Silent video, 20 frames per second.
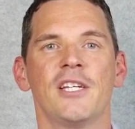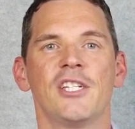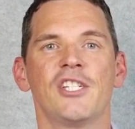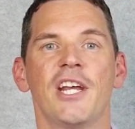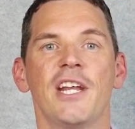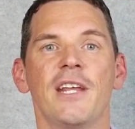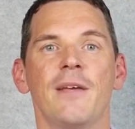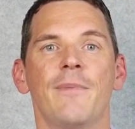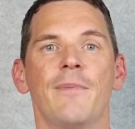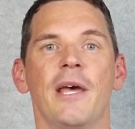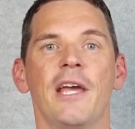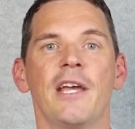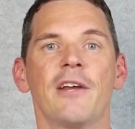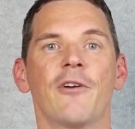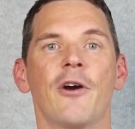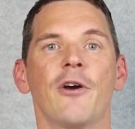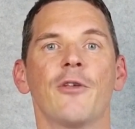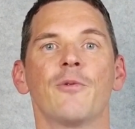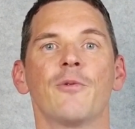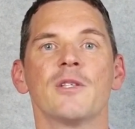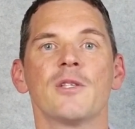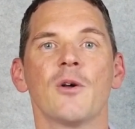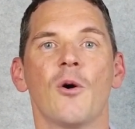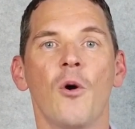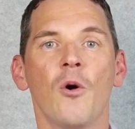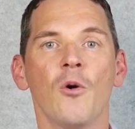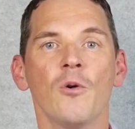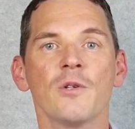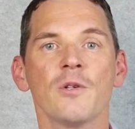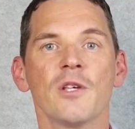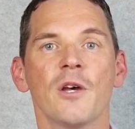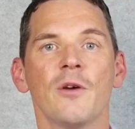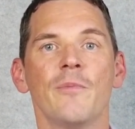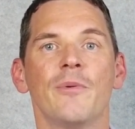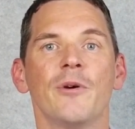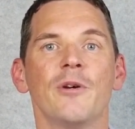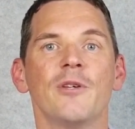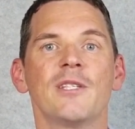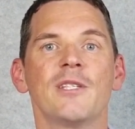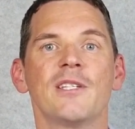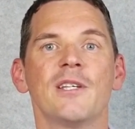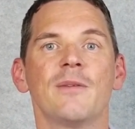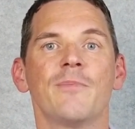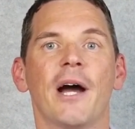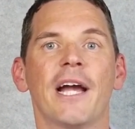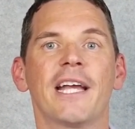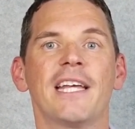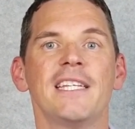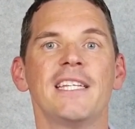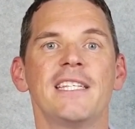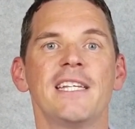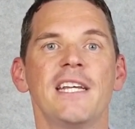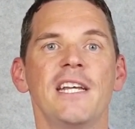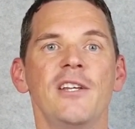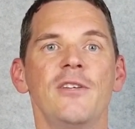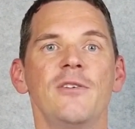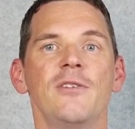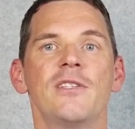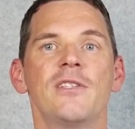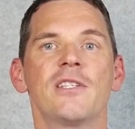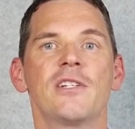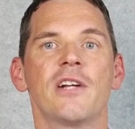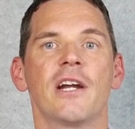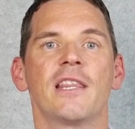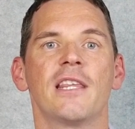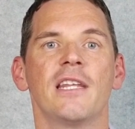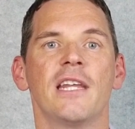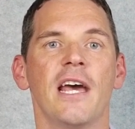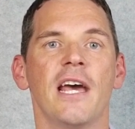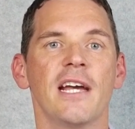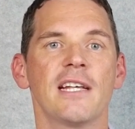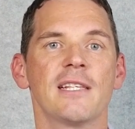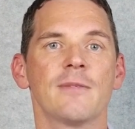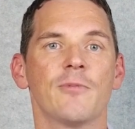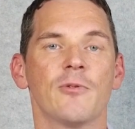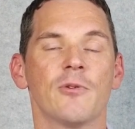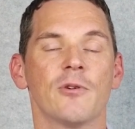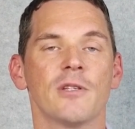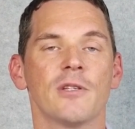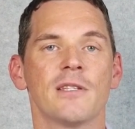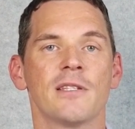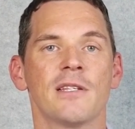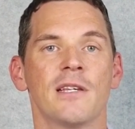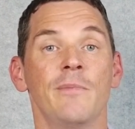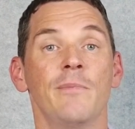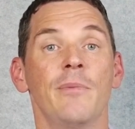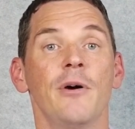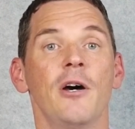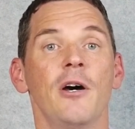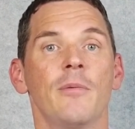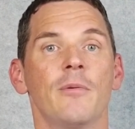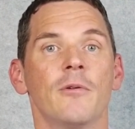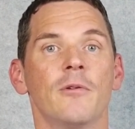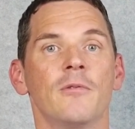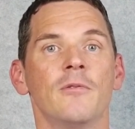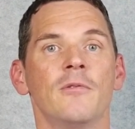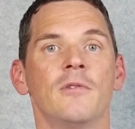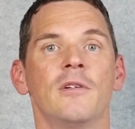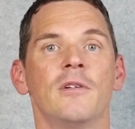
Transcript: GDP growth was also boosted by continued strength in exports, in purple,